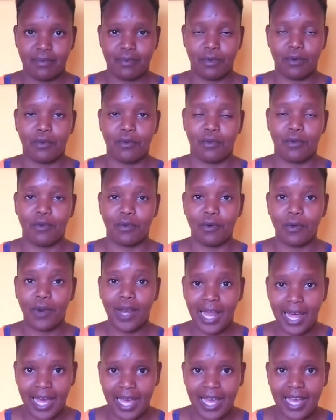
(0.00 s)
no
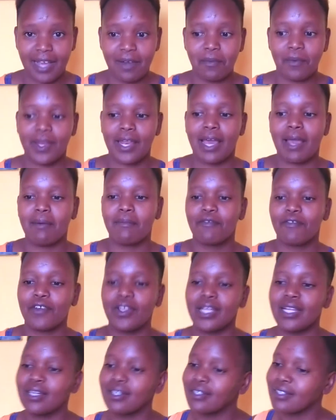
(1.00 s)
lying, when I am
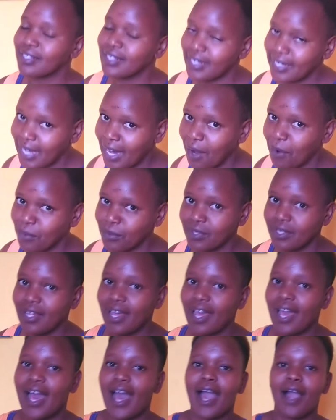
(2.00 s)
feeling down,
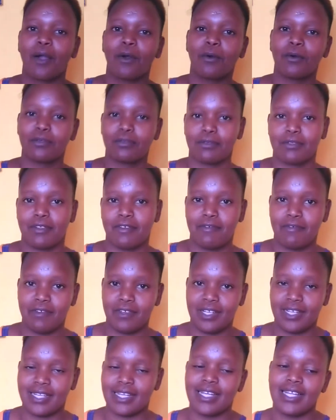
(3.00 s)
I go to the
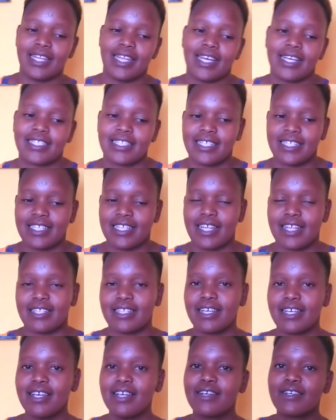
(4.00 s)
field and
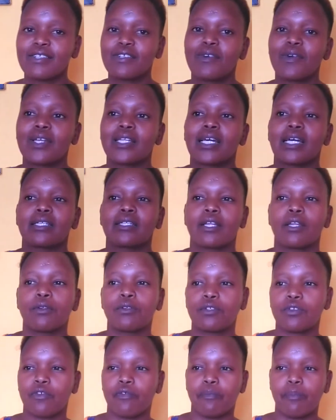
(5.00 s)
exercise. So it has a
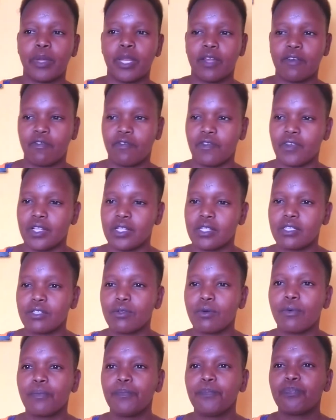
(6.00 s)
lot of benefits.
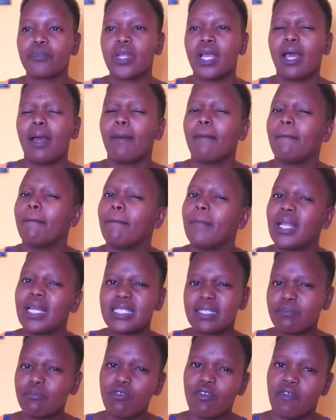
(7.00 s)
So
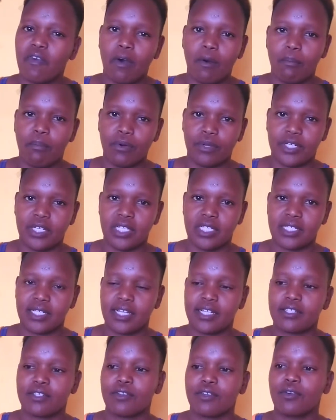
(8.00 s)
let's move our bodies.
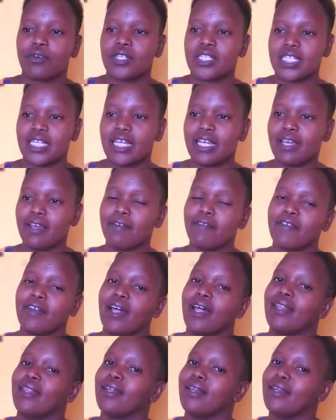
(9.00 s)
Let's not give
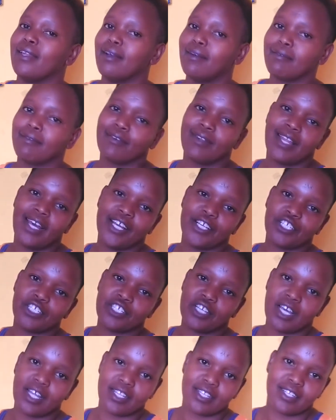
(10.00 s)
the devil a
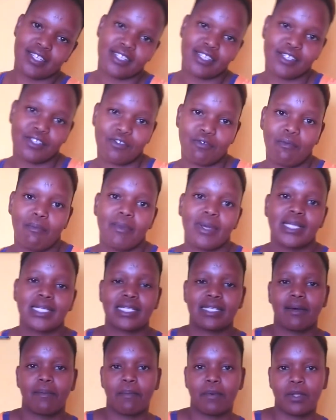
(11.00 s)
chance to
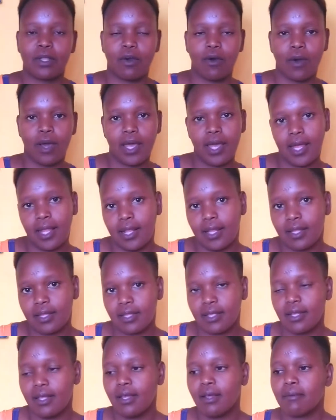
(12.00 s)
mess up with our
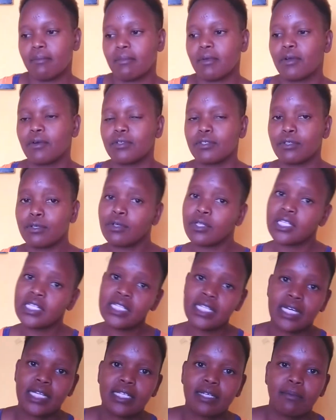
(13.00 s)
health. Because
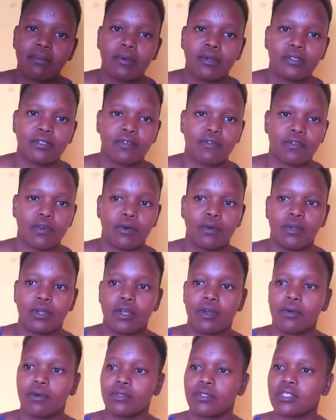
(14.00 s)
these are temples of the
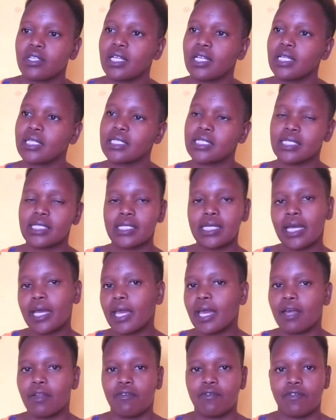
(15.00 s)
Holy Ghost, so let's take
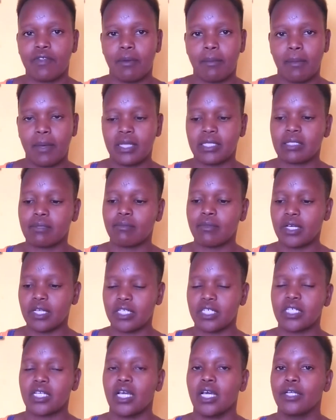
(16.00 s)
care of them as
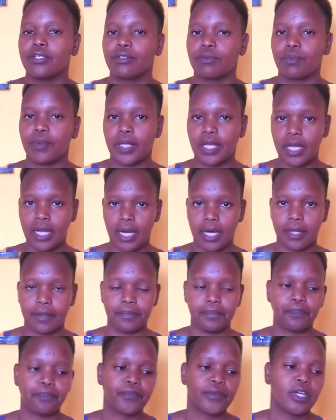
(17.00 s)
much as we
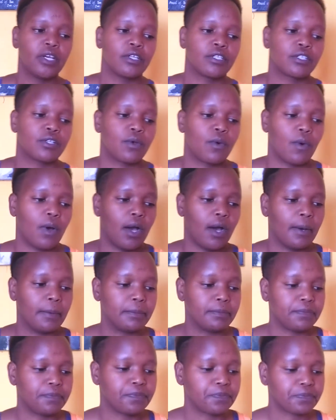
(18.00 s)
can. So
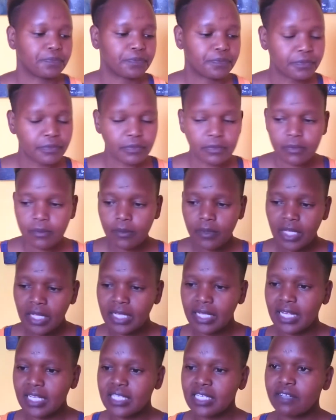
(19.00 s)

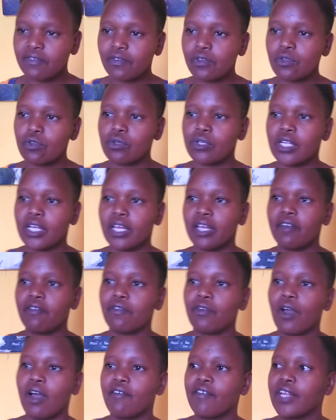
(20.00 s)
that's it for today.
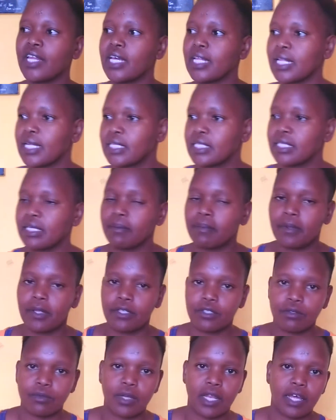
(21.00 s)
If you have any other tip
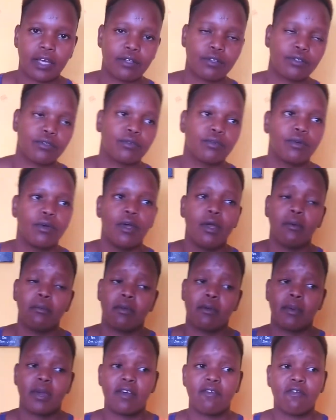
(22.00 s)
that you'd like to,
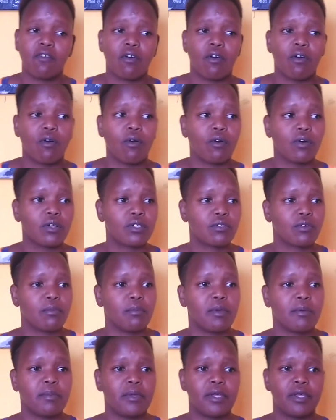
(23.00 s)
maybe I forgot, or
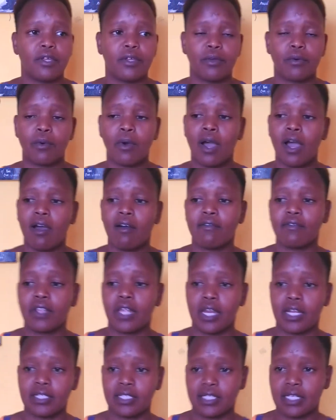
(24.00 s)
maybe you have
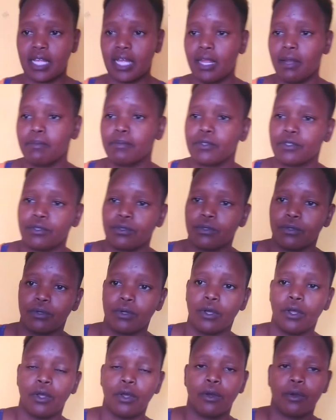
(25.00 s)
that has helped you
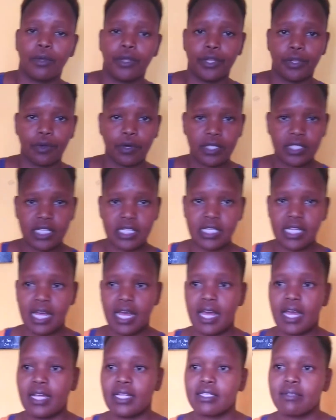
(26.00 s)
in your
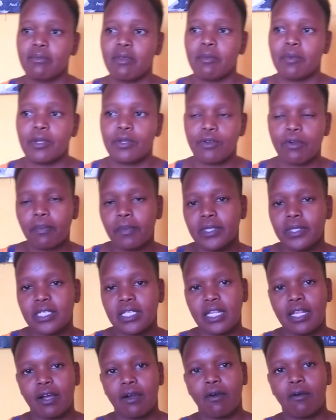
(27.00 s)
exercise, maybe drop it
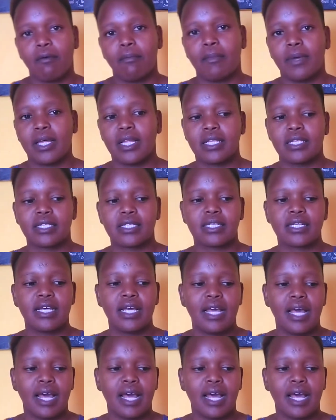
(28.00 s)
in the comments.